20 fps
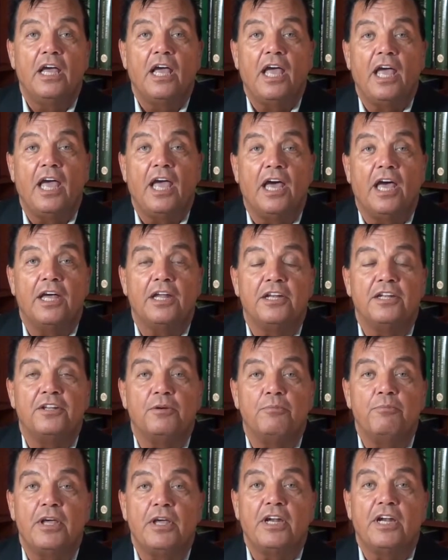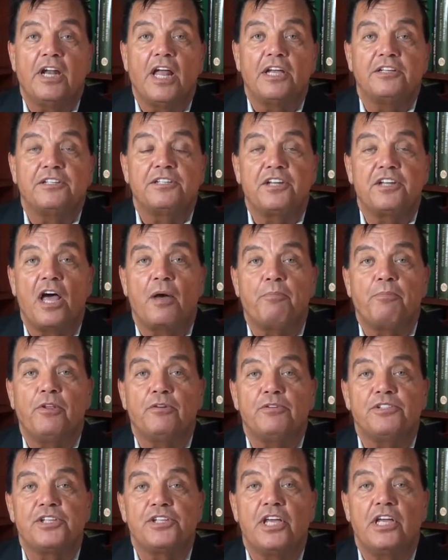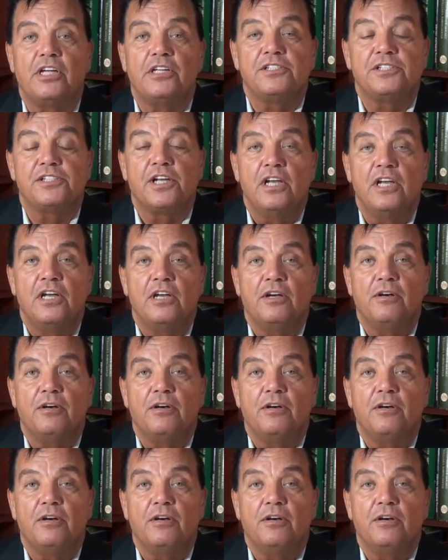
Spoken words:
and the minute I stop those things,